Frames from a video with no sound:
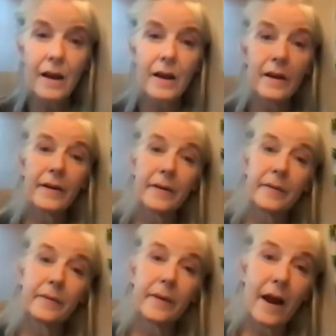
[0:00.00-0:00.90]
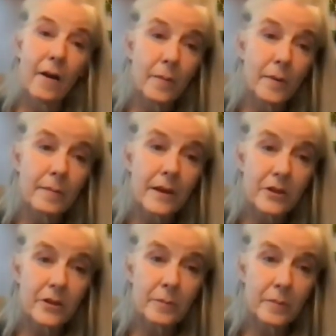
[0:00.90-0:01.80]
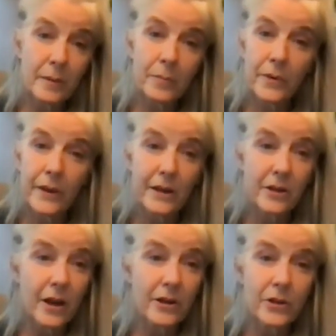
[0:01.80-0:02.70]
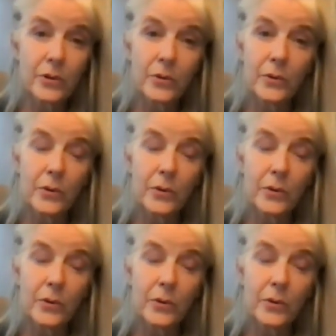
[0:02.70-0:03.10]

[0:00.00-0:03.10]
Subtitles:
Arab and Muslim people that I talked to